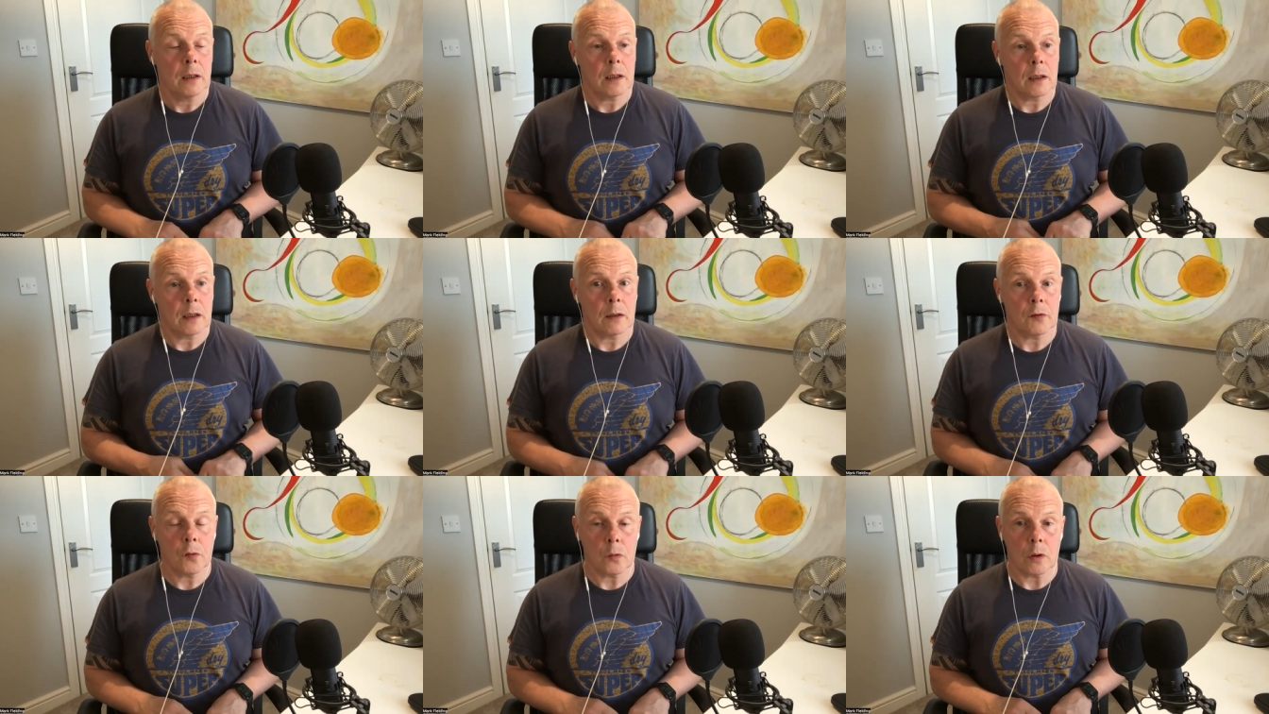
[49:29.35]
Uh, I
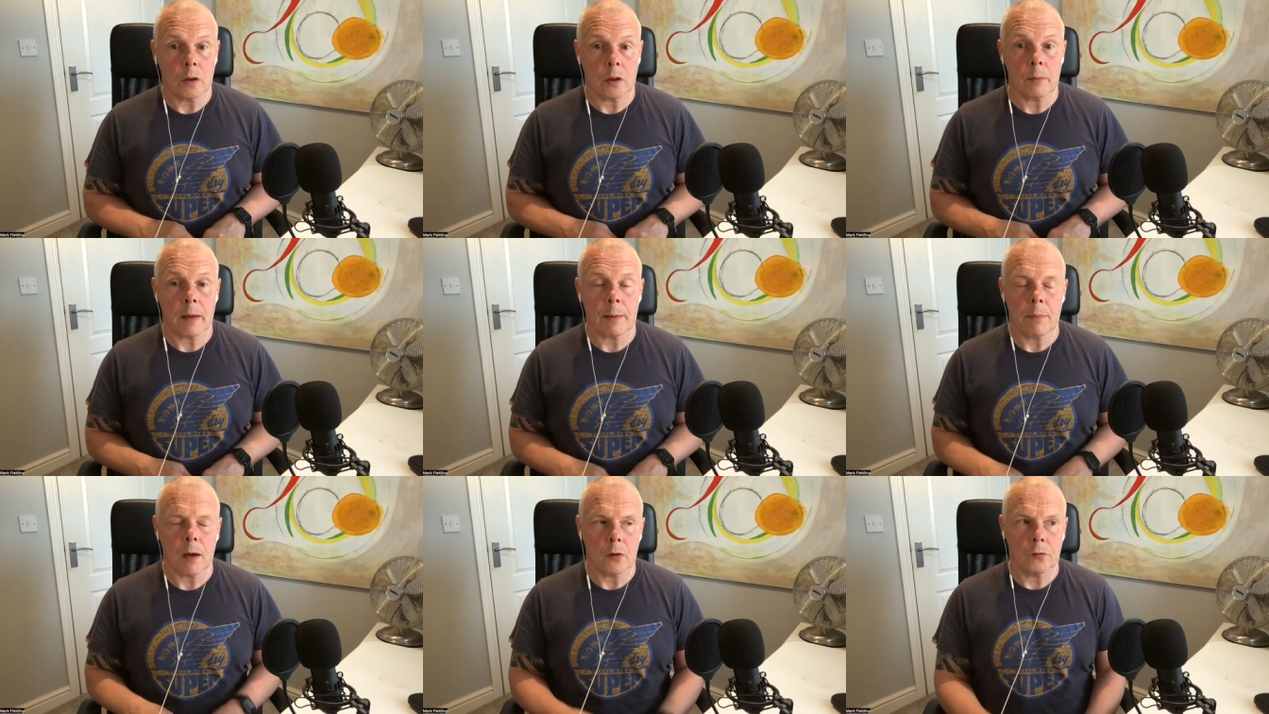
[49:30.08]
talk a lot about
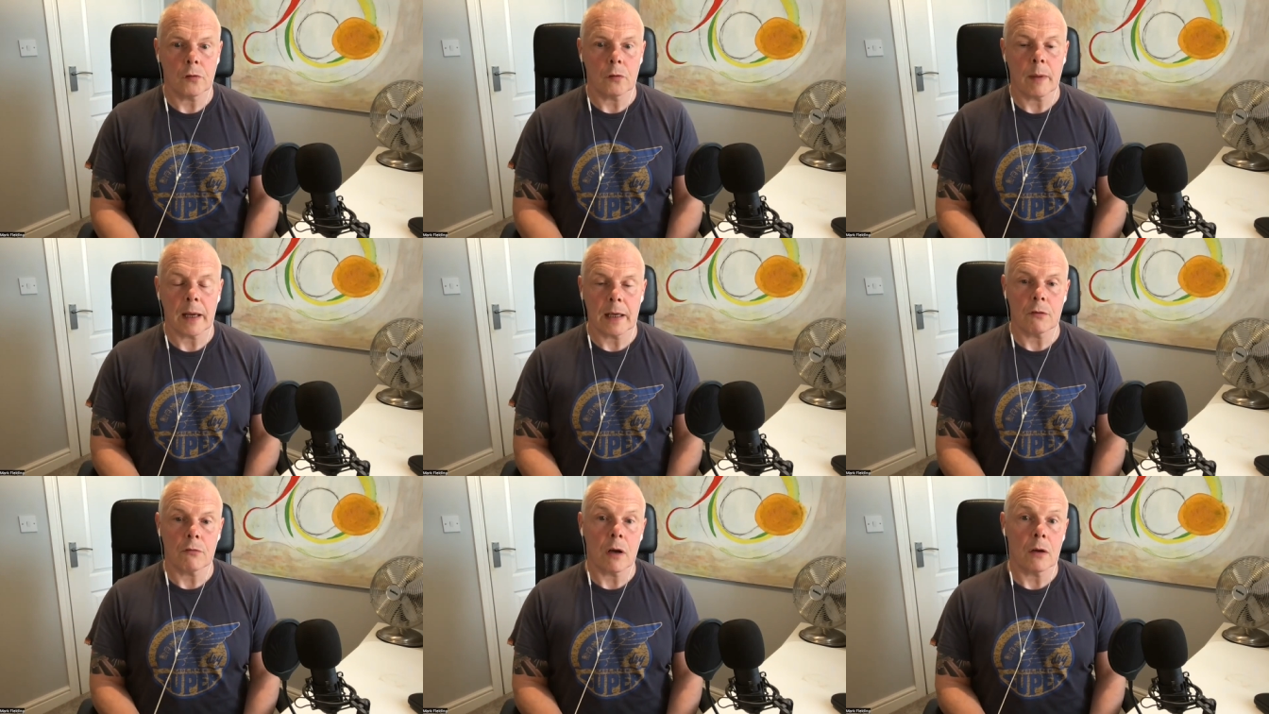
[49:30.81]
post traumatic
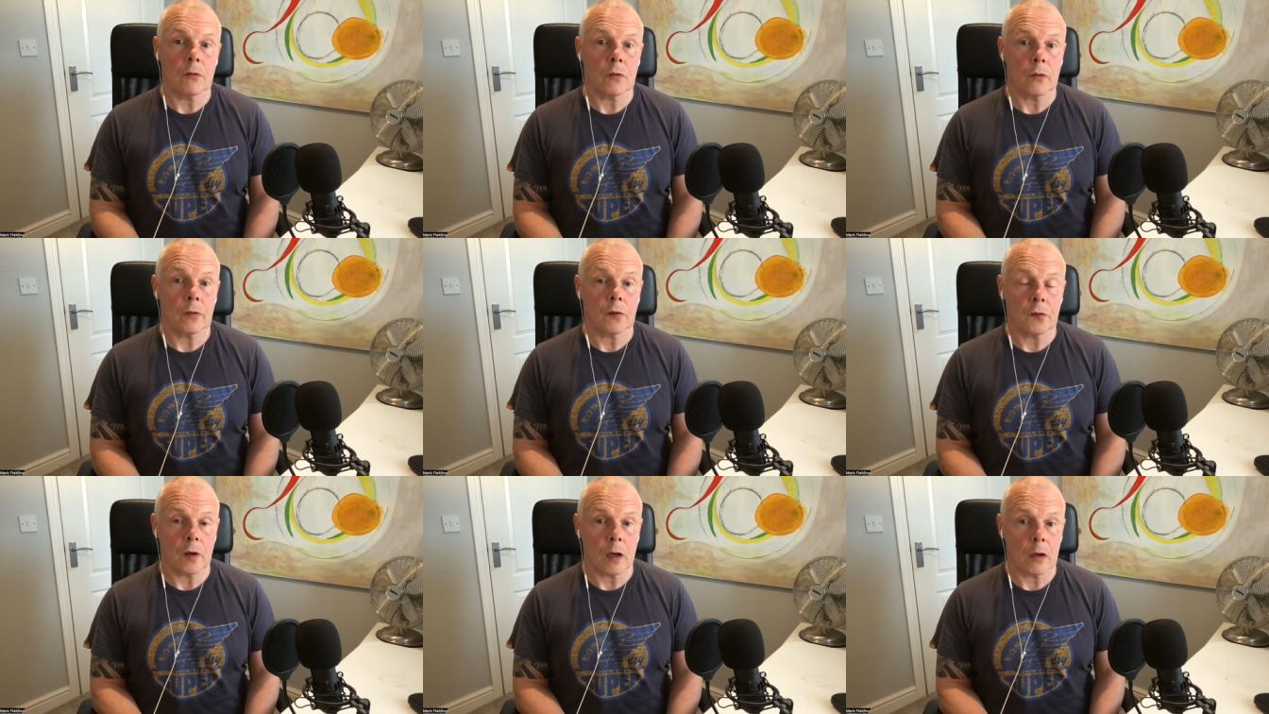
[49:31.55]
growth on the
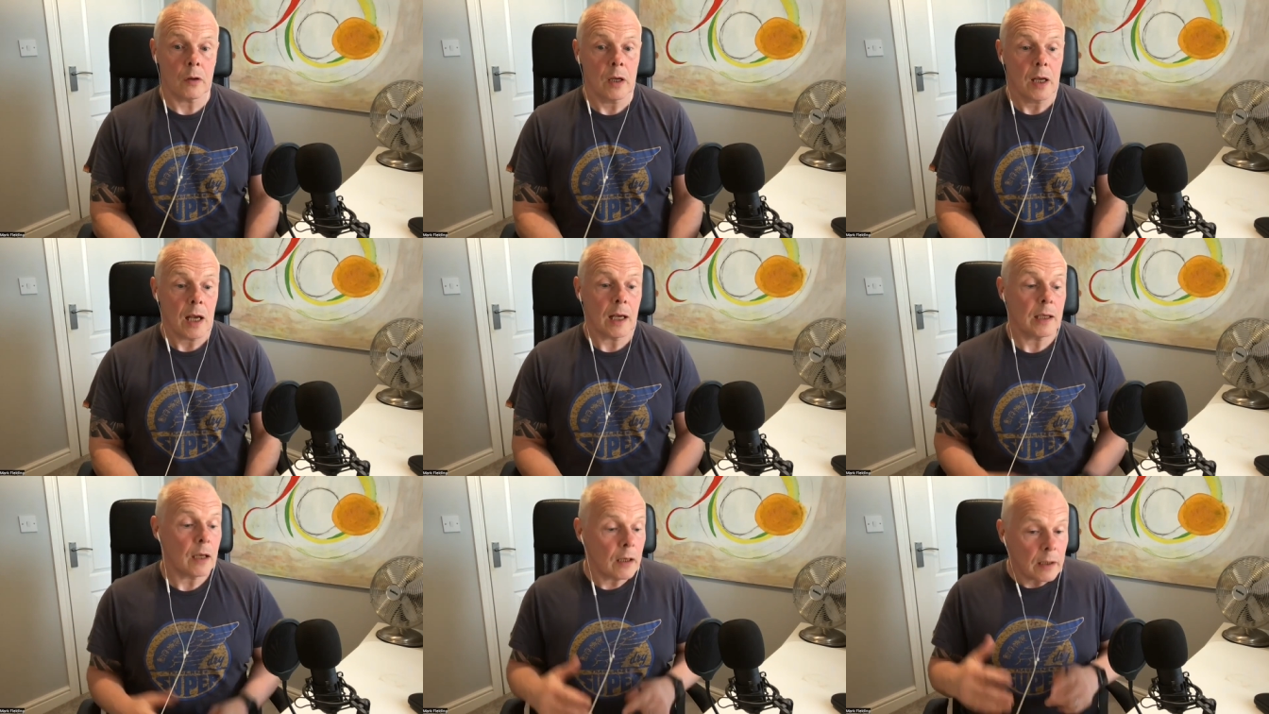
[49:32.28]
show,
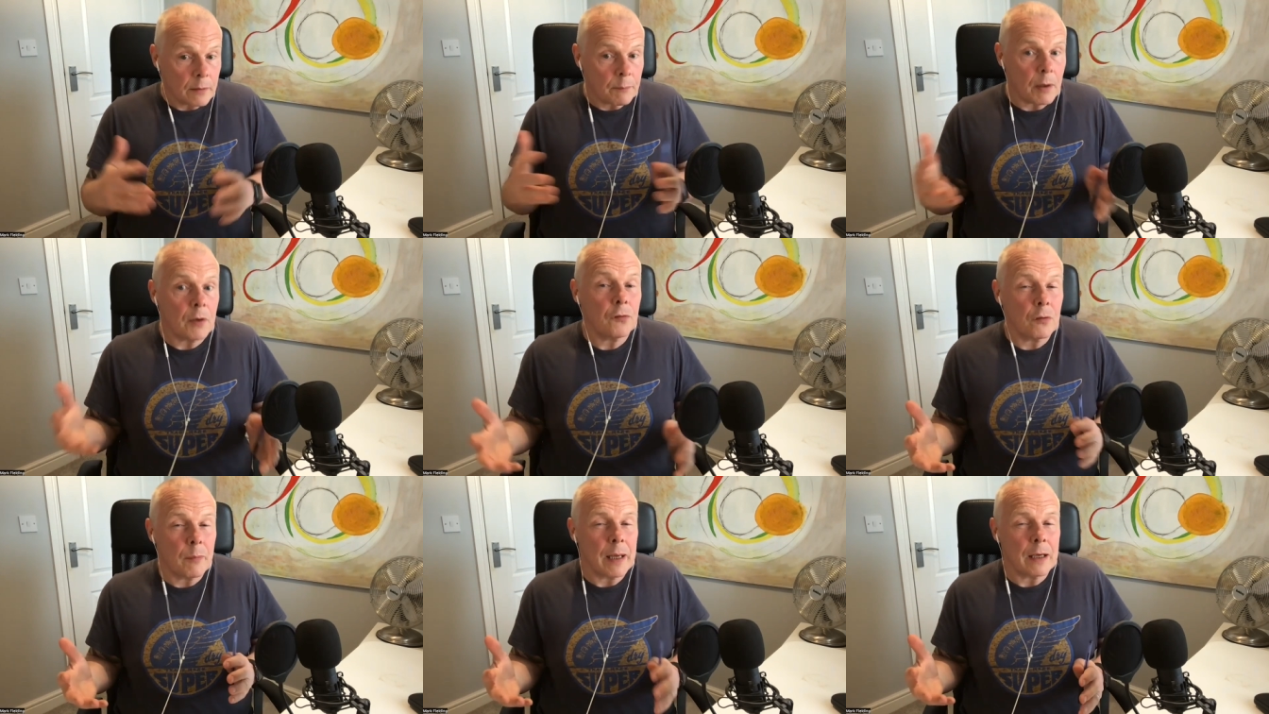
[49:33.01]
and, and post
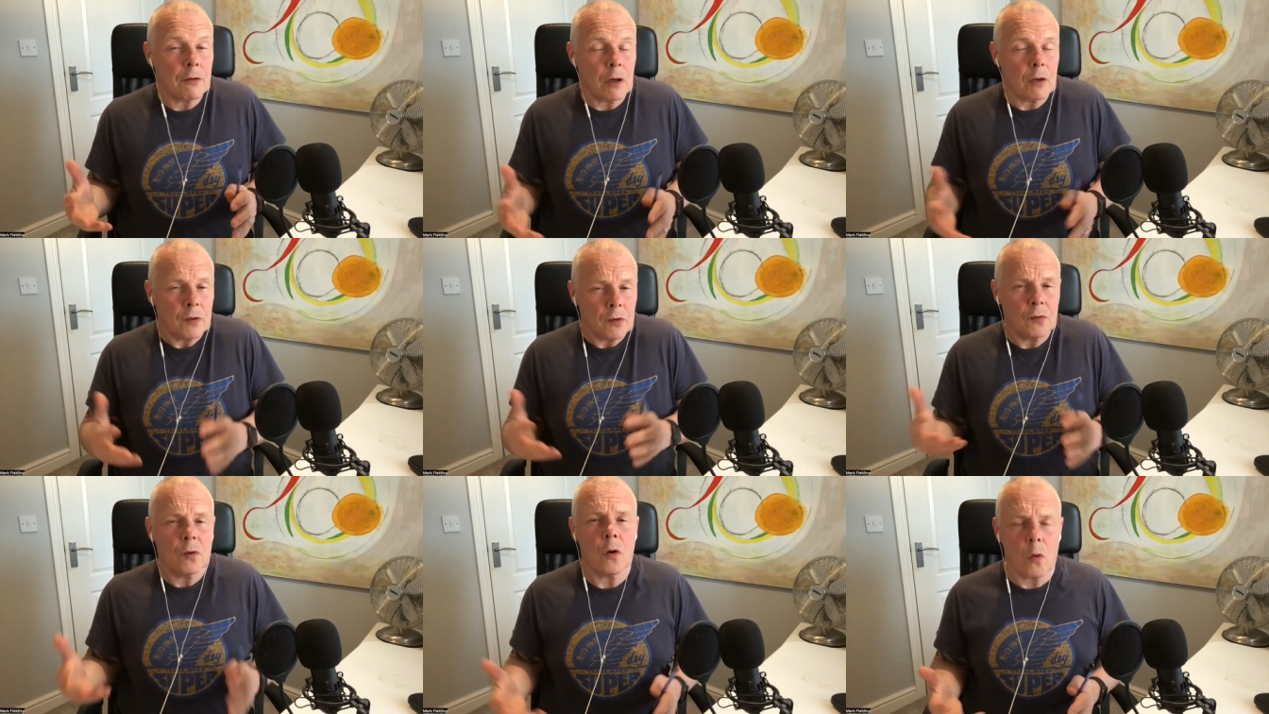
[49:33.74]
traumatic growth
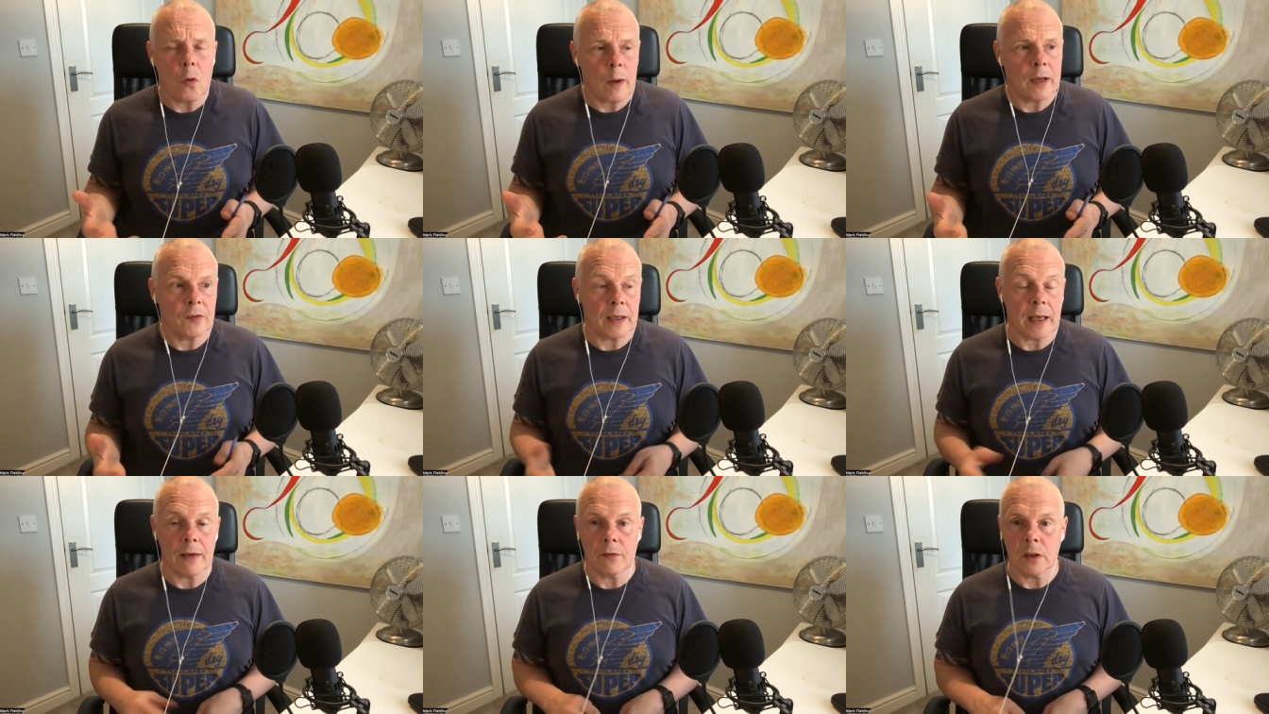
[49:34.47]
is not always a
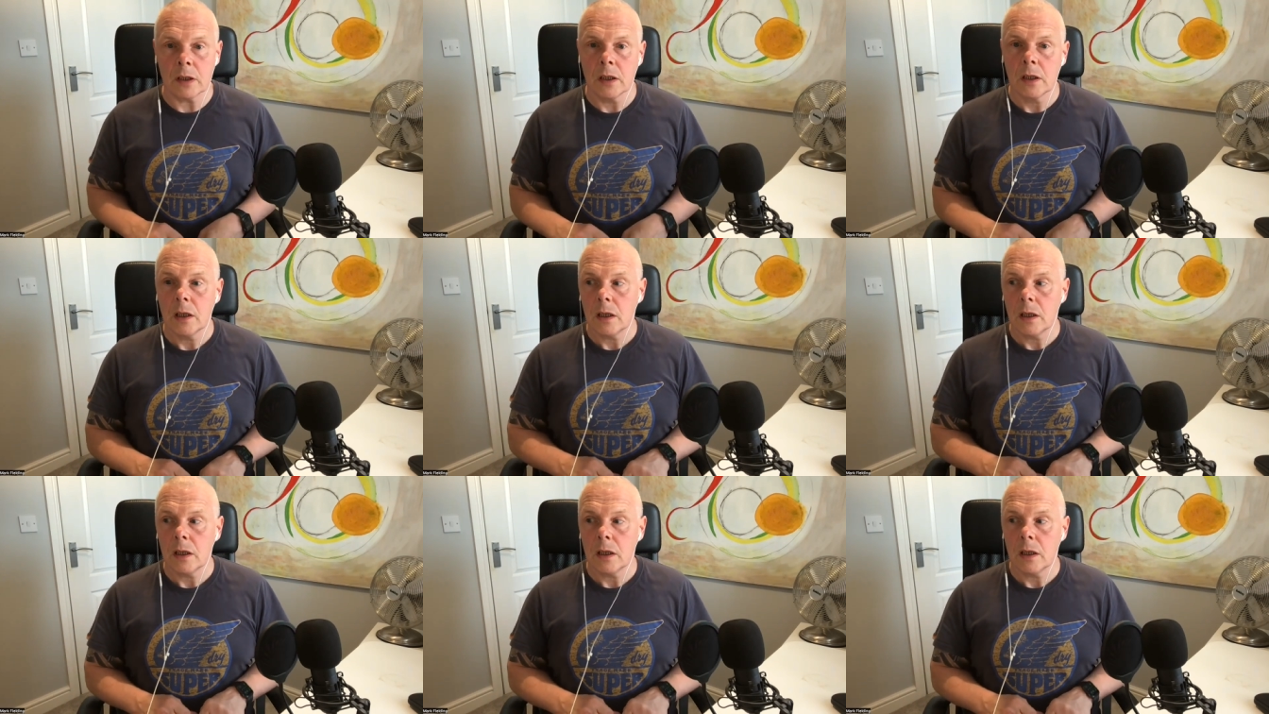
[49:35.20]
given.